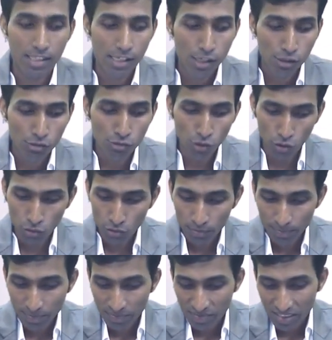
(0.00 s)
So
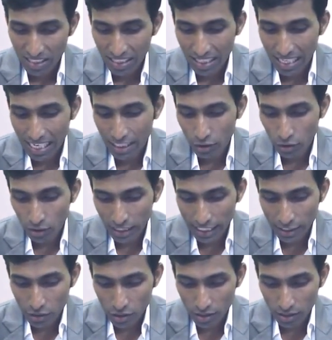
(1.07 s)

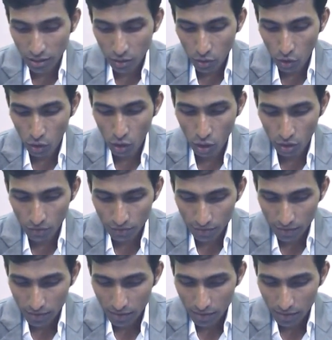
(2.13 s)
calculation of